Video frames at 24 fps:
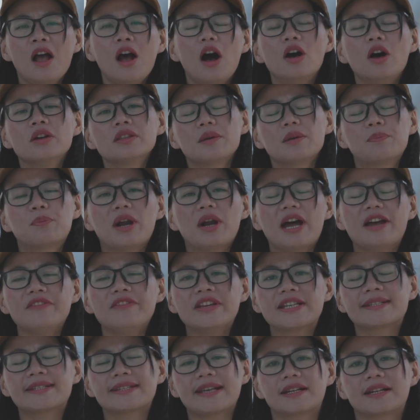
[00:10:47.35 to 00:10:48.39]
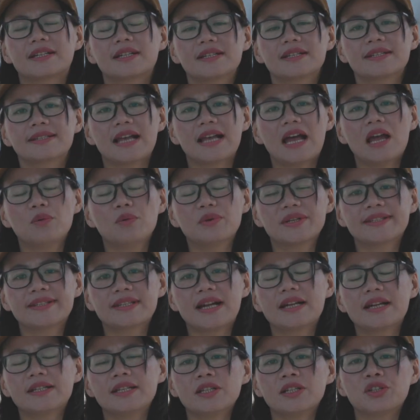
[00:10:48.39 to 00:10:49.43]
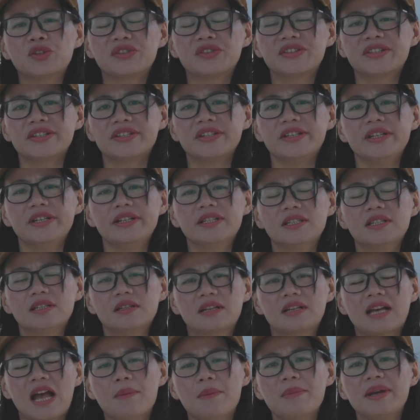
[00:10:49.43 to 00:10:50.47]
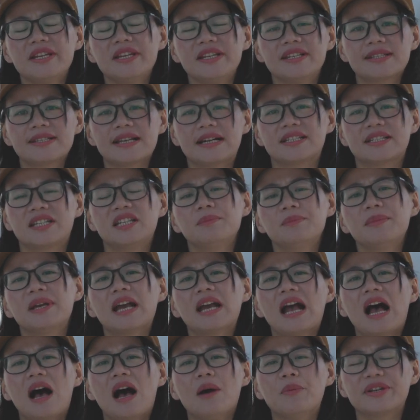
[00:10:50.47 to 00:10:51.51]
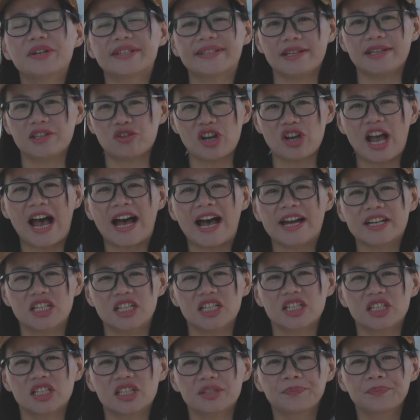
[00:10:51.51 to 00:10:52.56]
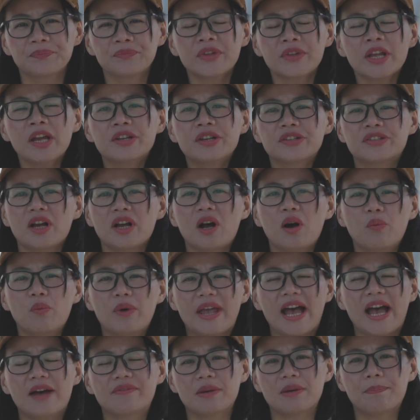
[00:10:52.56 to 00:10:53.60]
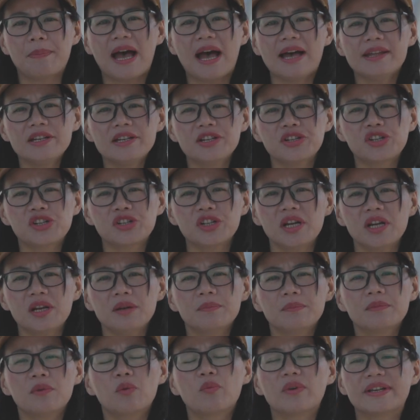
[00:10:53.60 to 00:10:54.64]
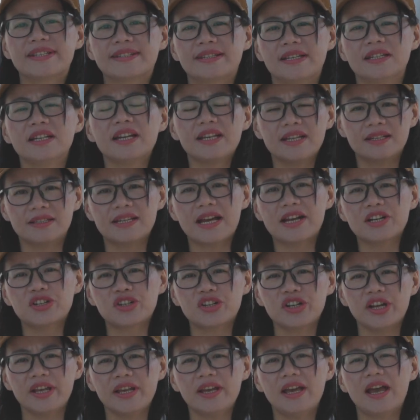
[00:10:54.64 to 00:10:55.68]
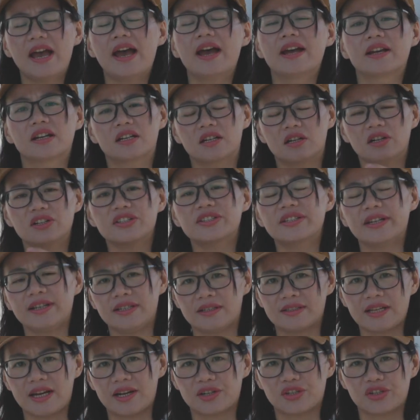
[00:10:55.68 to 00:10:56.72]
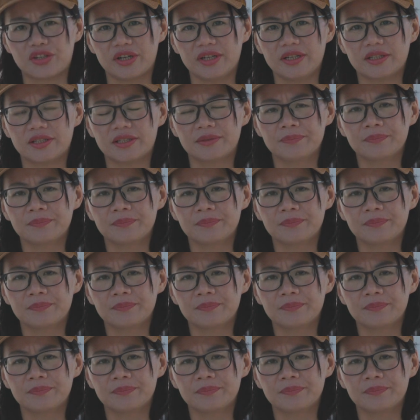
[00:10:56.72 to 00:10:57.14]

On the private sector side, we started to see companies are teaming up with each other. So we have the partnership within the industry and across the industry.